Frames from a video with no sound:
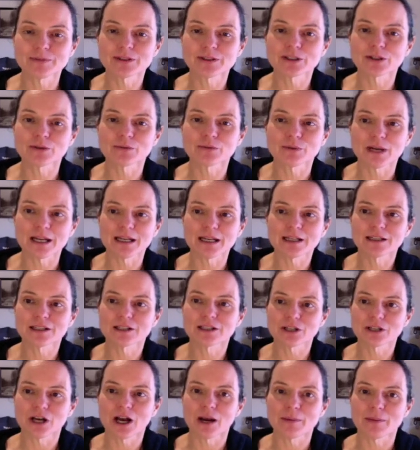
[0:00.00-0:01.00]
So right at the
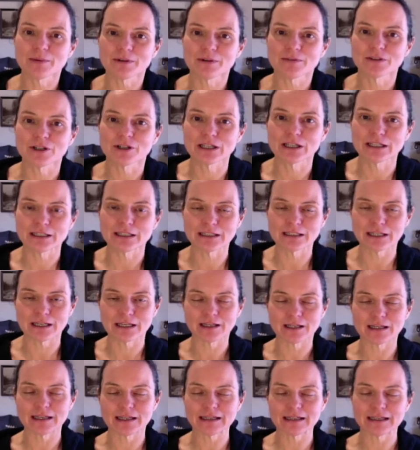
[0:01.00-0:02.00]
top of your
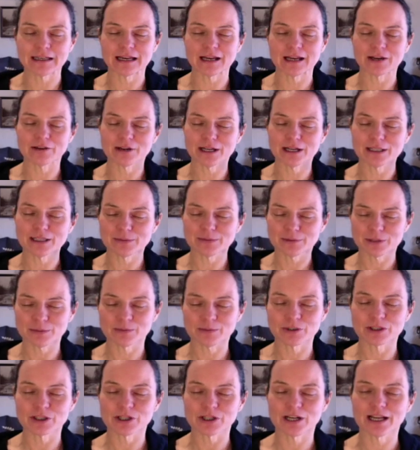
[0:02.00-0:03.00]
iliac crest, when you
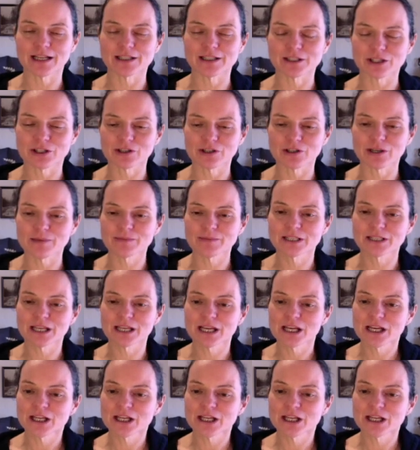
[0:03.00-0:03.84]
put your hands on your hips,